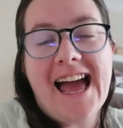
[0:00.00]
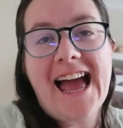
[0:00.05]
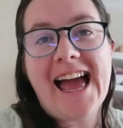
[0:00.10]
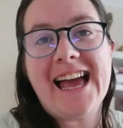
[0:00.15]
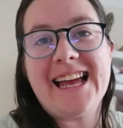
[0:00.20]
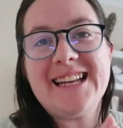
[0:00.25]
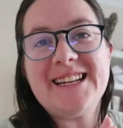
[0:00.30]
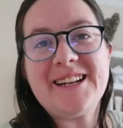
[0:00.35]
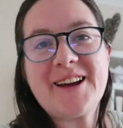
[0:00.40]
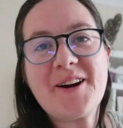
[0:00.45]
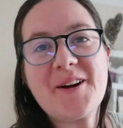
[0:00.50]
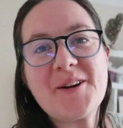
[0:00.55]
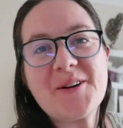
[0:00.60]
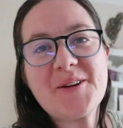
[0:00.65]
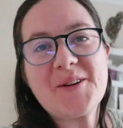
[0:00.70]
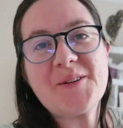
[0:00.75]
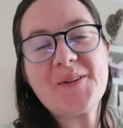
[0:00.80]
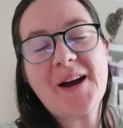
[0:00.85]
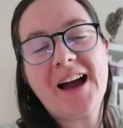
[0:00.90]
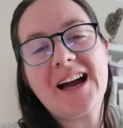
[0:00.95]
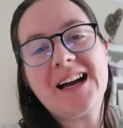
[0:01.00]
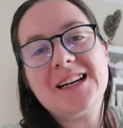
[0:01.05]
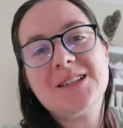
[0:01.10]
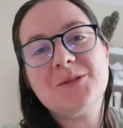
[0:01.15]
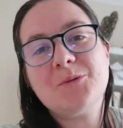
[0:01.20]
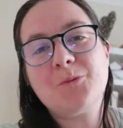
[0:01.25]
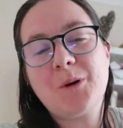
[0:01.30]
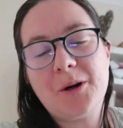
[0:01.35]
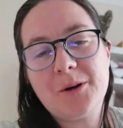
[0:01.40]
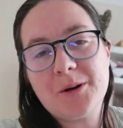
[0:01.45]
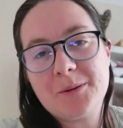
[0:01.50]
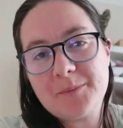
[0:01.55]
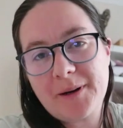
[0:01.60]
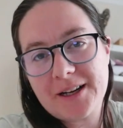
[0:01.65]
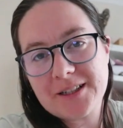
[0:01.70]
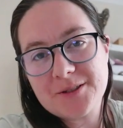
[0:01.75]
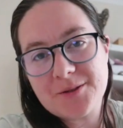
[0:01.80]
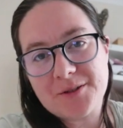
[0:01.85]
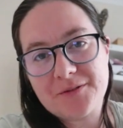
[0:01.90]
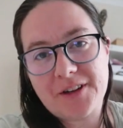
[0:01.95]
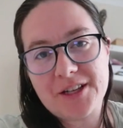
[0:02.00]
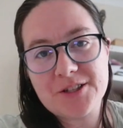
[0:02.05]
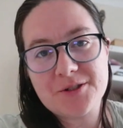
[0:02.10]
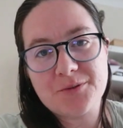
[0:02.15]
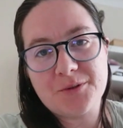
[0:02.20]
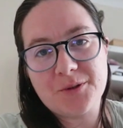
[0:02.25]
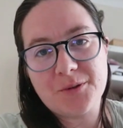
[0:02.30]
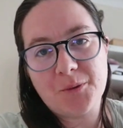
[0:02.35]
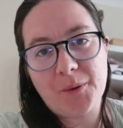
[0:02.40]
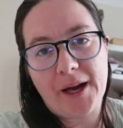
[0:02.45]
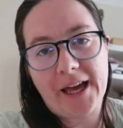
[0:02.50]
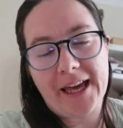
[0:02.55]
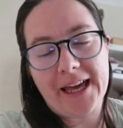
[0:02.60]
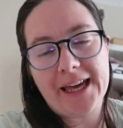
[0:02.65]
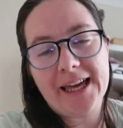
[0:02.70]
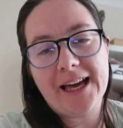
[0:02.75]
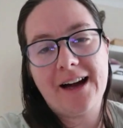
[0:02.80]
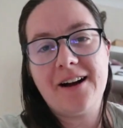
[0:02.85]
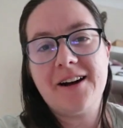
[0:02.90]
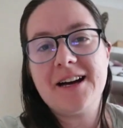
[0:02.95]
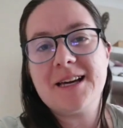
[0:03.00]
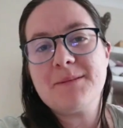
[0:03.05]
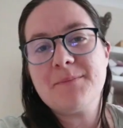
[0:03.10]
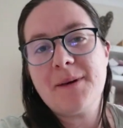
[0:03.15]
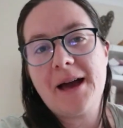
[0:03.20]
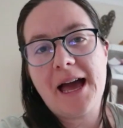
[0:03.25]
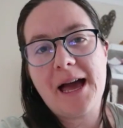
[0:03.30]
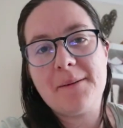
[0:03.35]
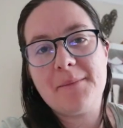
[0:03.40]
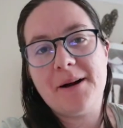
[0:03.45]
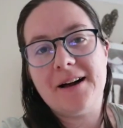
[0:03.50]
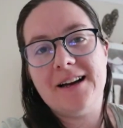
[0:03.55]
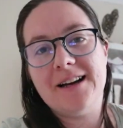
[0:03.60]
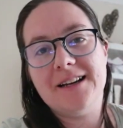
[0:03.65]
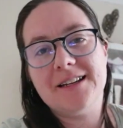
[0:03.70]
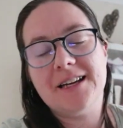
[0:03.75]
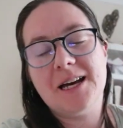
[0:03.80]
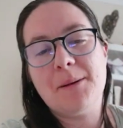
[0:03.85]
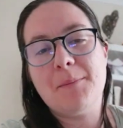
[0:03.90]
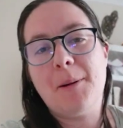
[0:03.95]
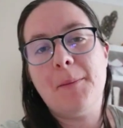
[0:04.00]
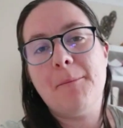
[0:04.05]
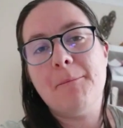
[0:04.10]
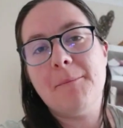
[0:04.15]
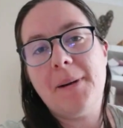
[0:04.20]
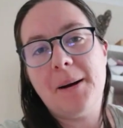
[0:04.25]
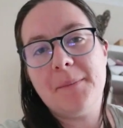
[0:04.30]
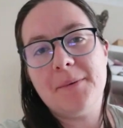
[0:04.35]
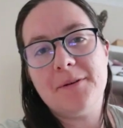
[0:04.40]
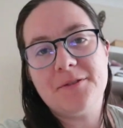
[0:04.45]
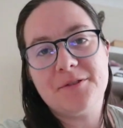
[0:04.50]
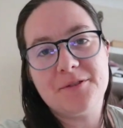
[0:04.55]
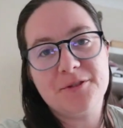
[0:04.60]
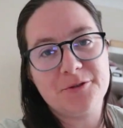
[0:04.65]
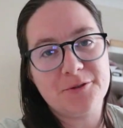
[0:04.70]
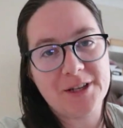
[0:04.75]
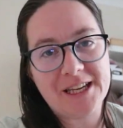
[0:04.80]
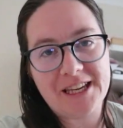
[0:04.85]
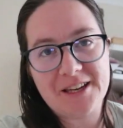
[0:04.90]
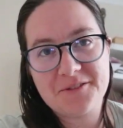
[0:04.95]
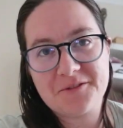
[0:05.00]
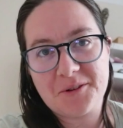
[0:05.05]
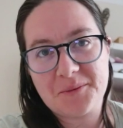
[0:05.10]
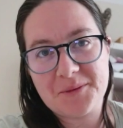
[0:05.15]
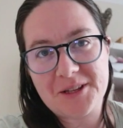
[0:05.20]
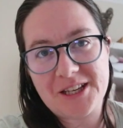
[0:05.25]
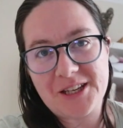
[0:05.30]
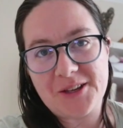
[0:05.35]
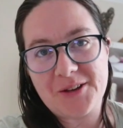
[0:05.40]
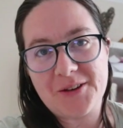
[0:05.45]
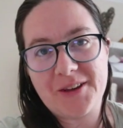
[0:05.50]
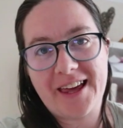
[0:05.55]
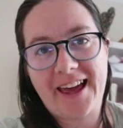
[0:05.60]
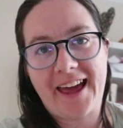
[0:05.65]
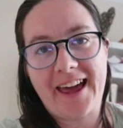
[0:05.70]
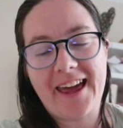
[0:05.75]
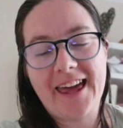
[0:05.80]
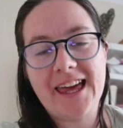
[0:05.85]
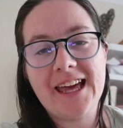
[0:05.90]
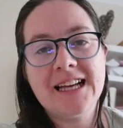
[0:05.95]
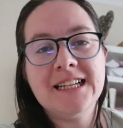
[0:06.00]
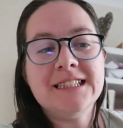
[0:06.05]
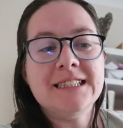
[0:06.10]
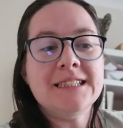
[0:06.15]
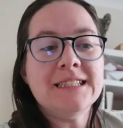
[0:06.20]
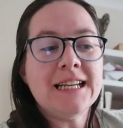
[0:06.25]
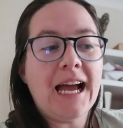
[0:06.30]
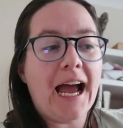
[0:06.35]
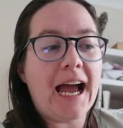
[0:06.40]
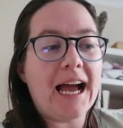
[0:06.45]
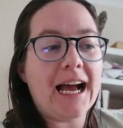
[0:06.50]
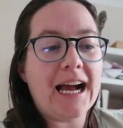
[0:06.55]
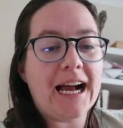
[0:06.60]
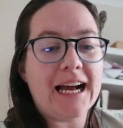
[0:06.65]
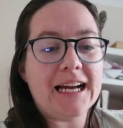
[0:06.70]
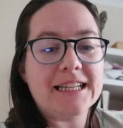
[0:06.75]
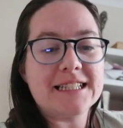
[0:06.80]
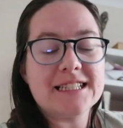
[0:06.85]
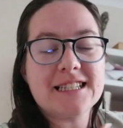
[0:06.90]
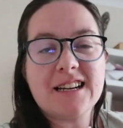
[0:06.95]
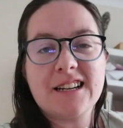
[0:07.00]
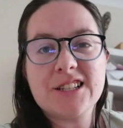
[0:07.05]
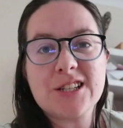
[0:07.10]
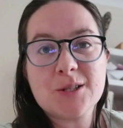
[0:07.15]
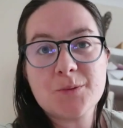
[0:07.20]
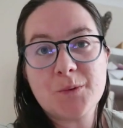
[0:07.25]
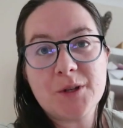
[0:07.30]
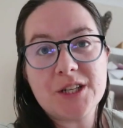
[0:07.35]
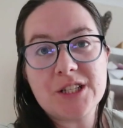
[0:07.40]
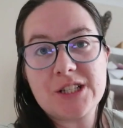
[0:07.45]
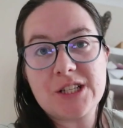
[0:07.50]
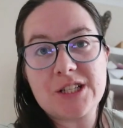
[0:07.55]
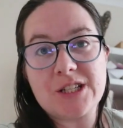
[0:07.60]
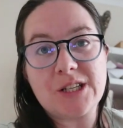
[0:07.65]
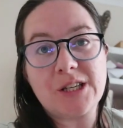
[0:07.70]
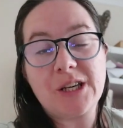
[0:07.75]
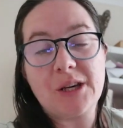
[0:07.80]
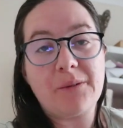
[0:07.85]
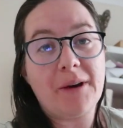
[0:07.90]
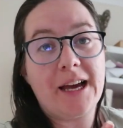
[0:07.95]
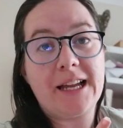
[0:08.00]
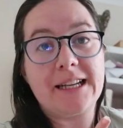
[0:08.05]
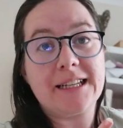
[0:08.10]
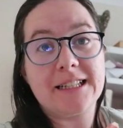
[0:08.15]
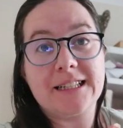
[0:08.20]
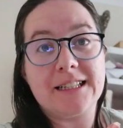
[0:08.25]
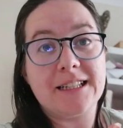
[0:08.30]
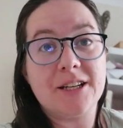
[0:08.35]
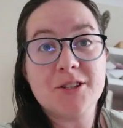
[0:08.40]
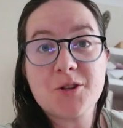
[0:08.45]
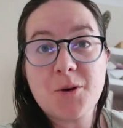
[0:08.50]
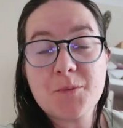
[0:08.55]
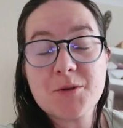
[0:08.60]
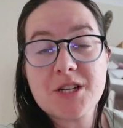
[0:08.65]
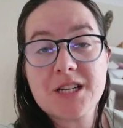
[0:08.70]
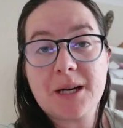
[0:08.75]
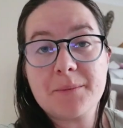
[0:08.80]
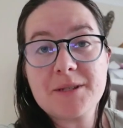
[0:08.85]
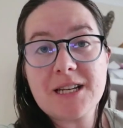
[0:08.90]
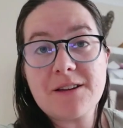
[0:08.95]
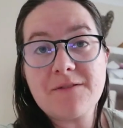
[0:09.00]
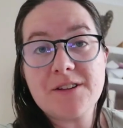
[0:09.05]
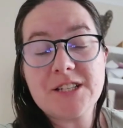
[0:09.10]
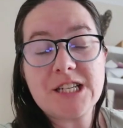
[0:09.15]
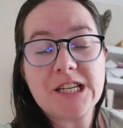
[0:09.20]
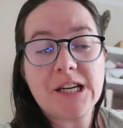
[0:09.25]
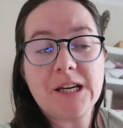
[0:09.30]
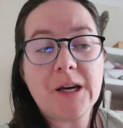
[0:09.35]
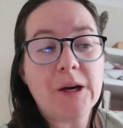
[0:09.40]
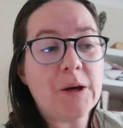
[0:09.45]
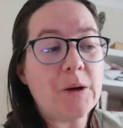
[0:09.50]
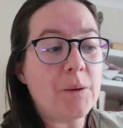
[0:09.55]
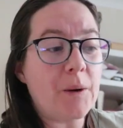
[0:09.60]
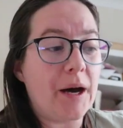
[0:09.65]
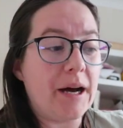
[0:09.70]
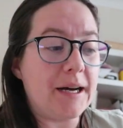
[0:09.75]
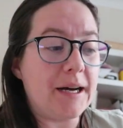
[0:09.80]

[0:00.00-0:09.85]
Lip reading: Hello and welcome back to Adventure All The Way. I'm Emma and I'm a mum of three from the UK. And I just wanted to do a little adoption update video.